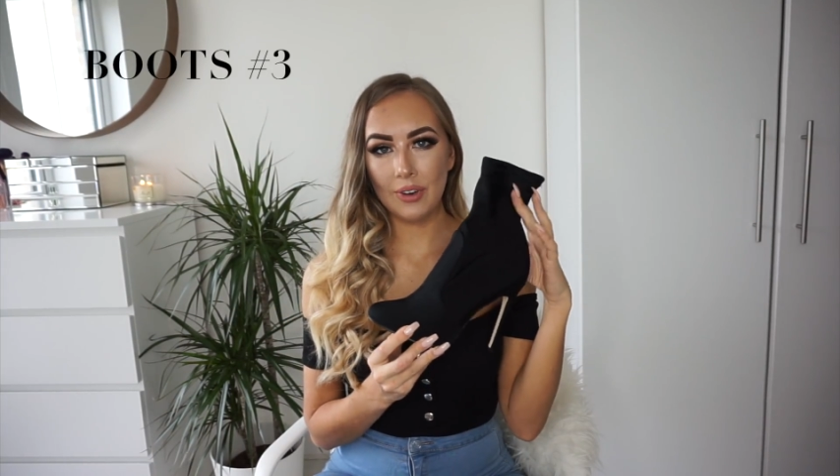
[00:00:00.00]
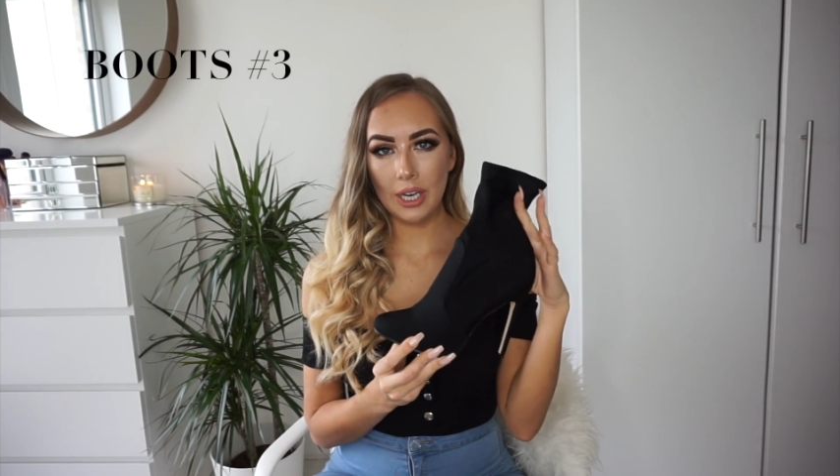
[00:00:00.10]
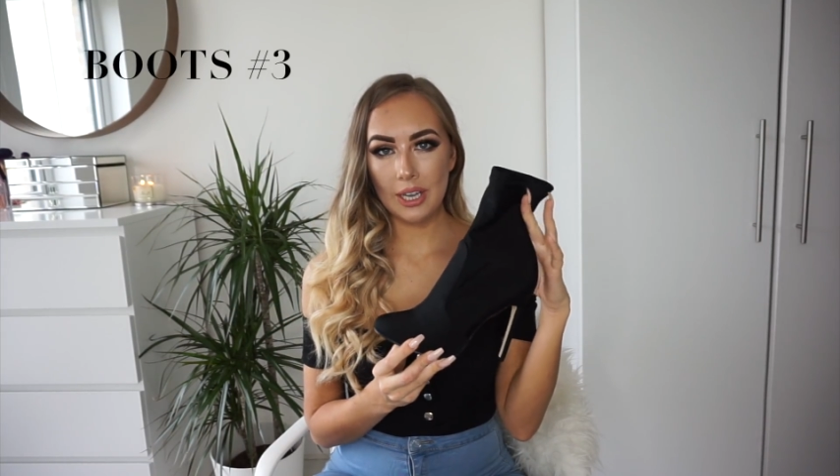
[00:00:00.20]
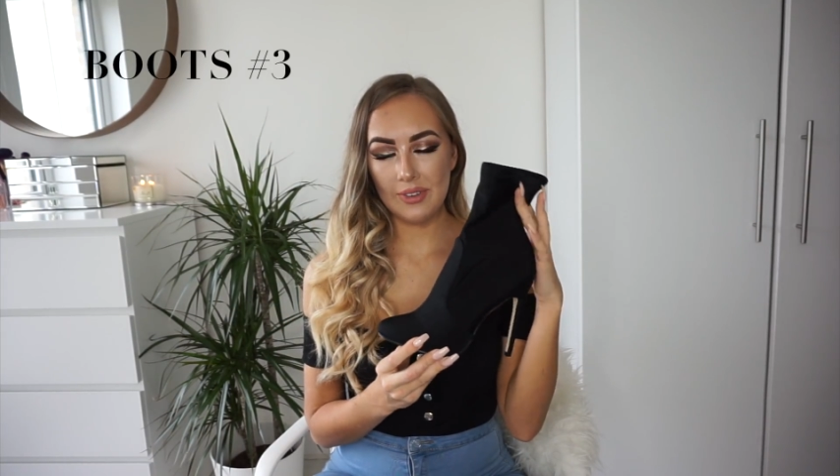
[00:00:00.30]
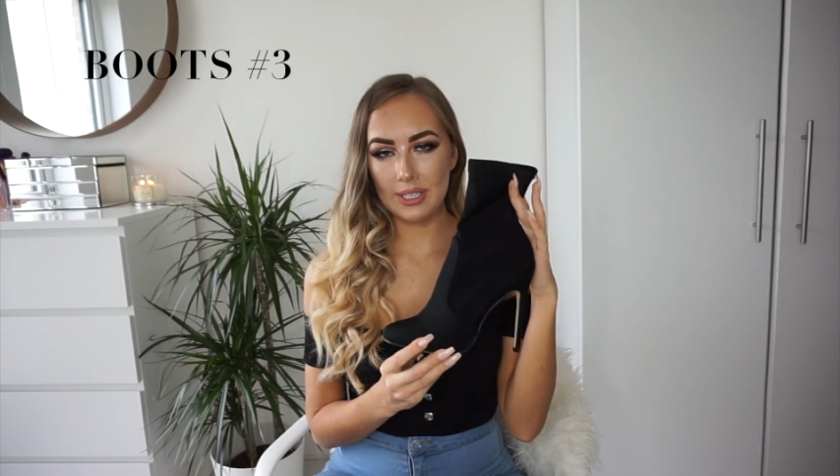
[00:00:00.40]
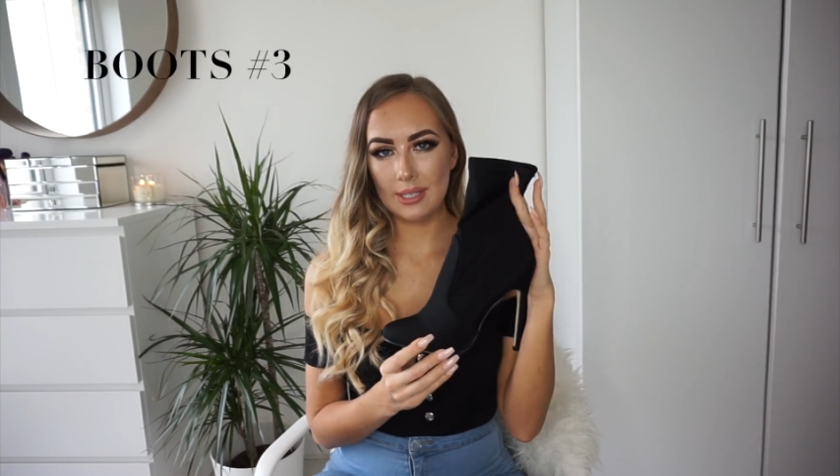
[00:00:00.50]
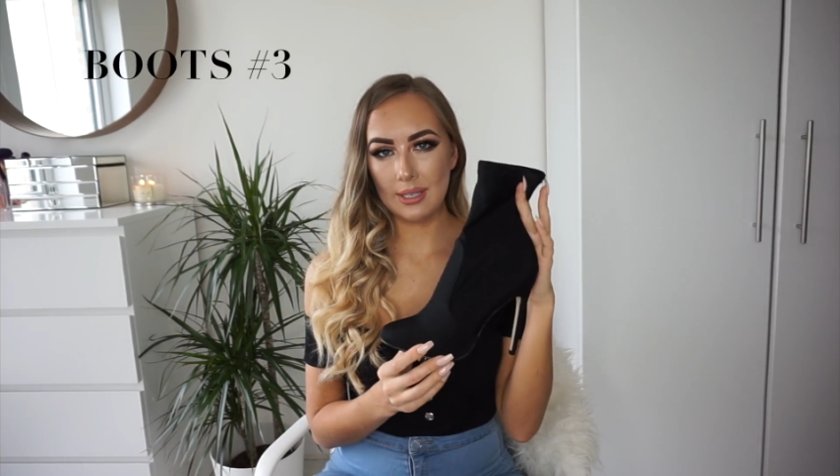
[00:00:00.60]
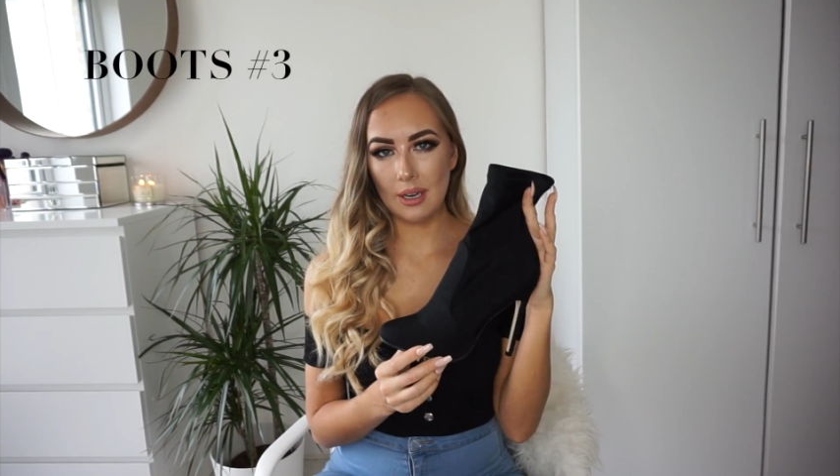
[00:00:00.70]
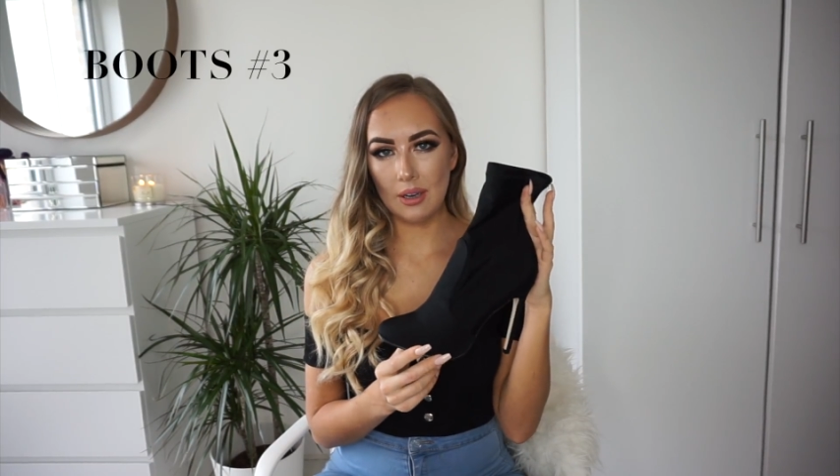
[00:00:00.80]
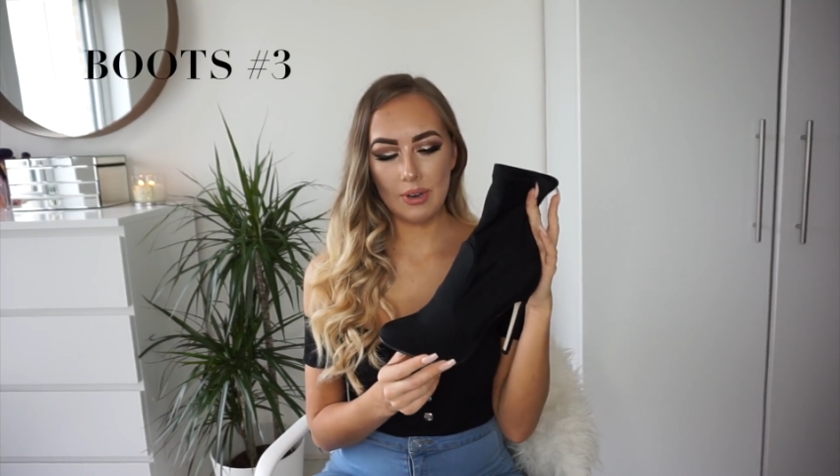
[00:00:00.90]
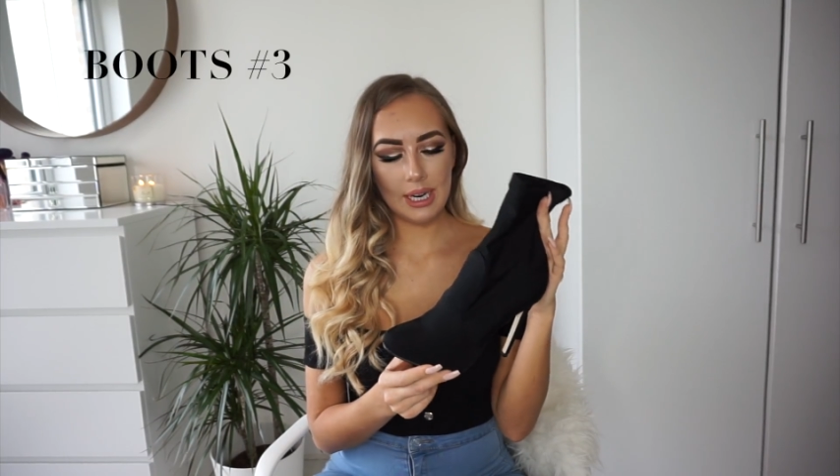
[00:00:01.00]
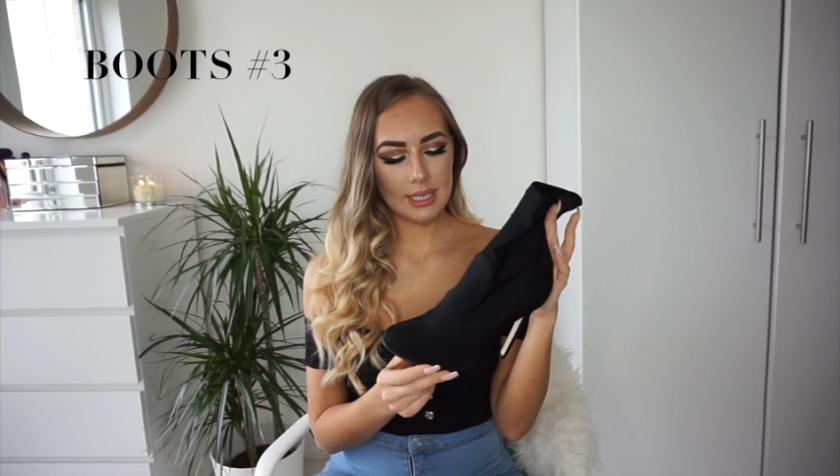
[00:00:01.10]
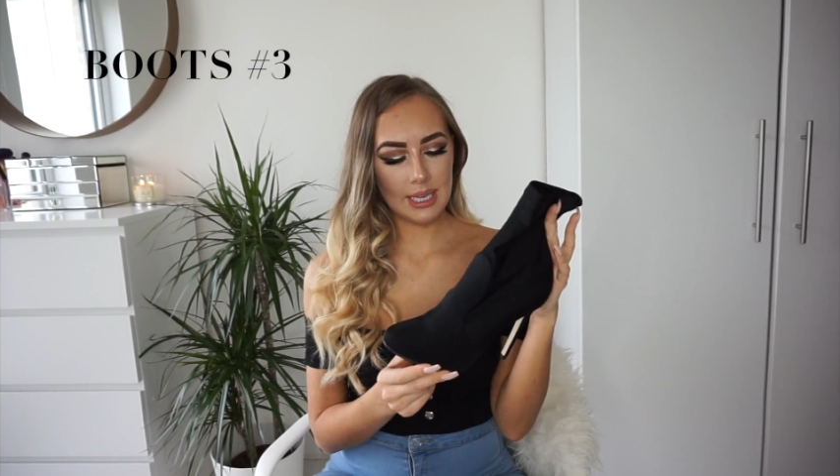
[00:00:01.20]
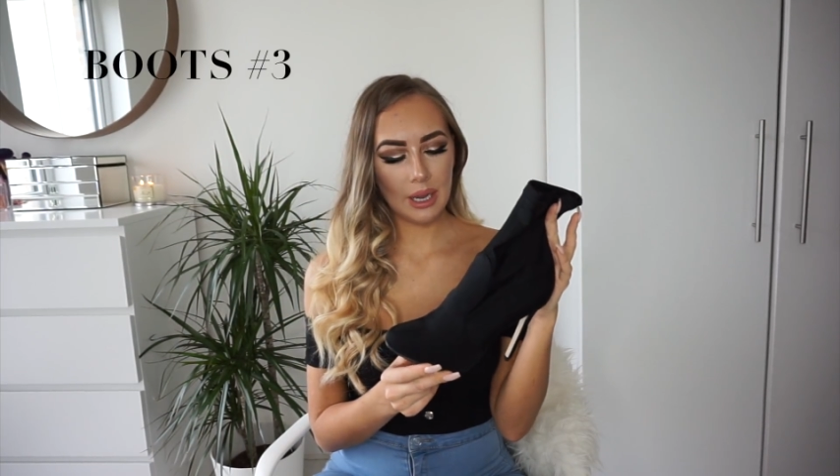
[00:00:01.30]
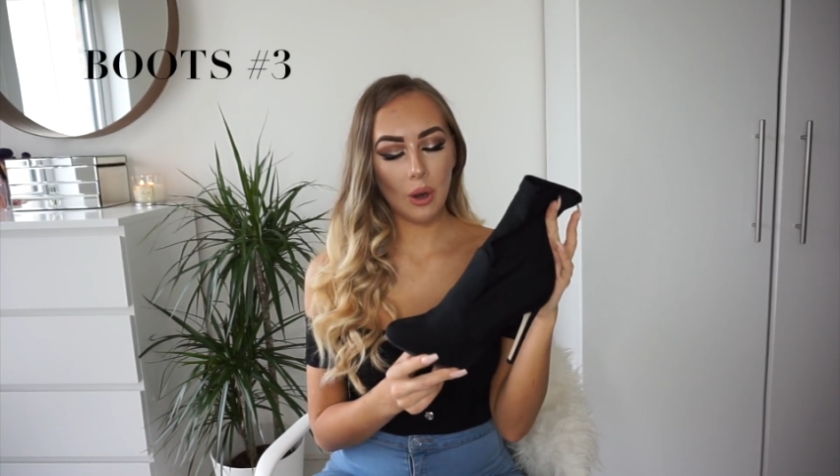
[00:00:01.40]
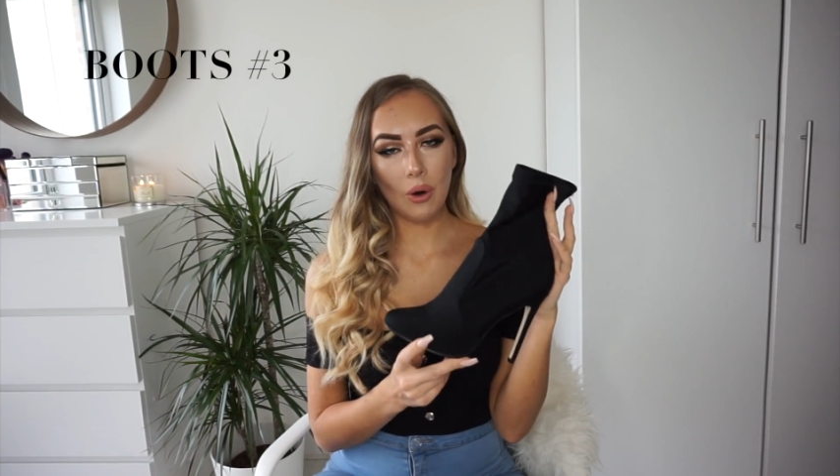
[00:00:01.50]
five star rating